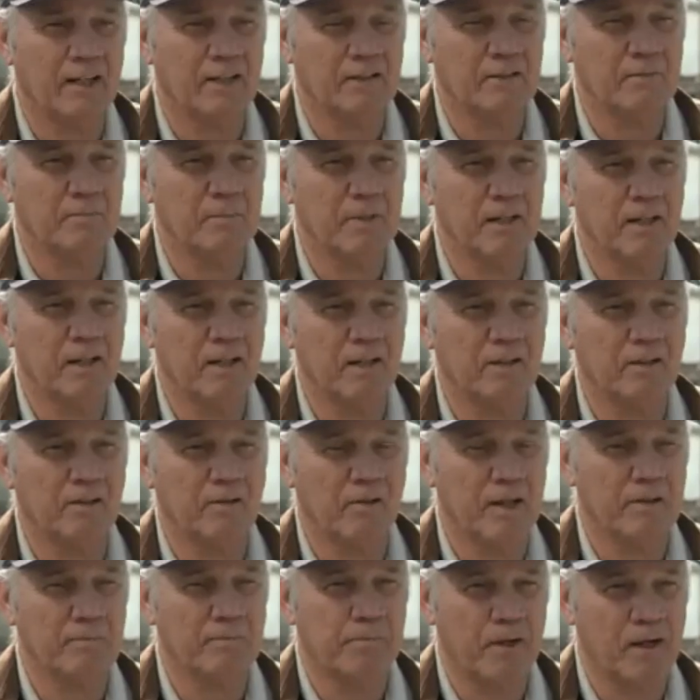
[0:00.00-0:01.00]
it's been a
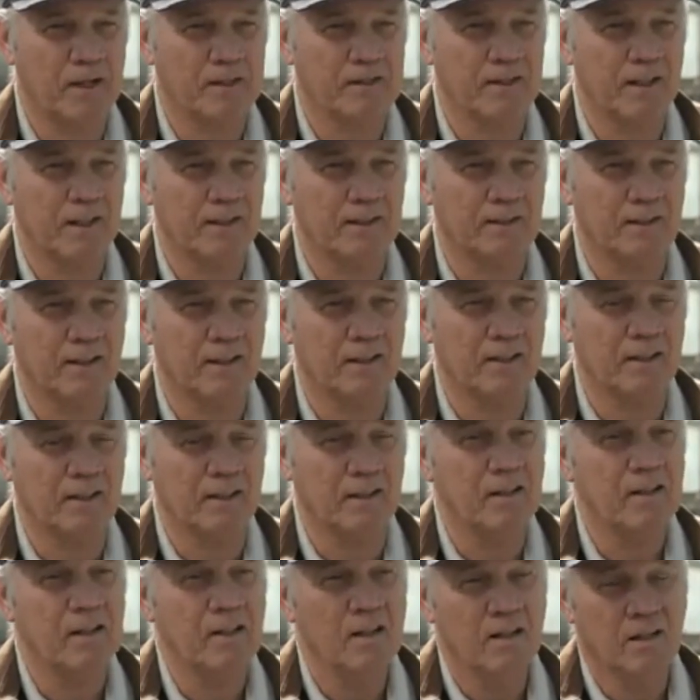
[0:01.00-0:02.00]
great project and a
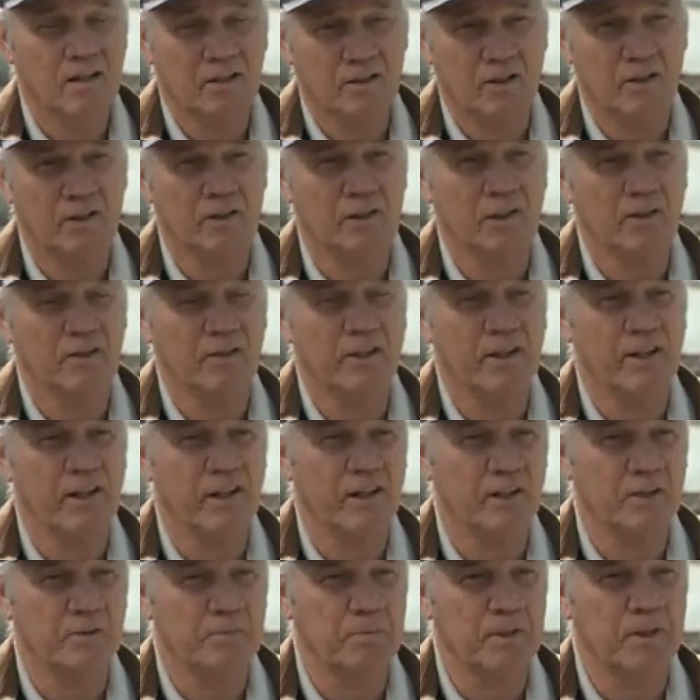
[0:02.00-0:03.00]
good learning
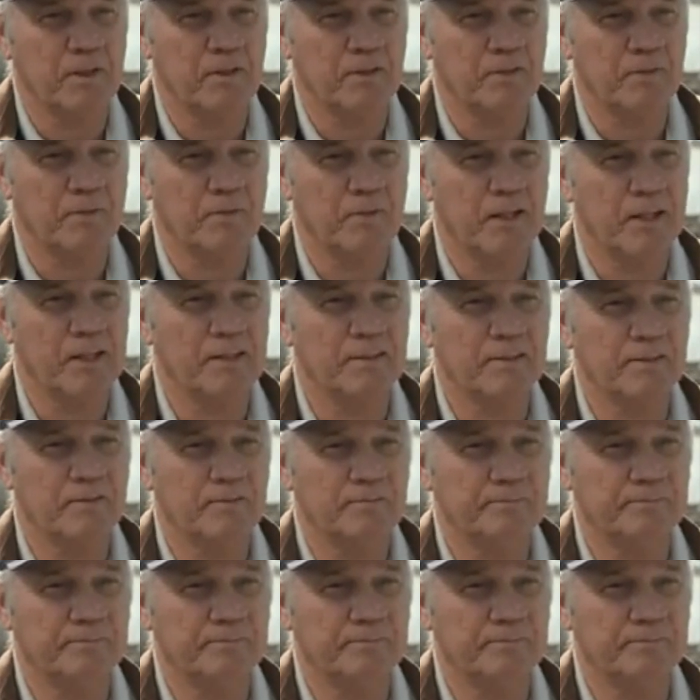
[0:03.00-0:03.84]
experience for us.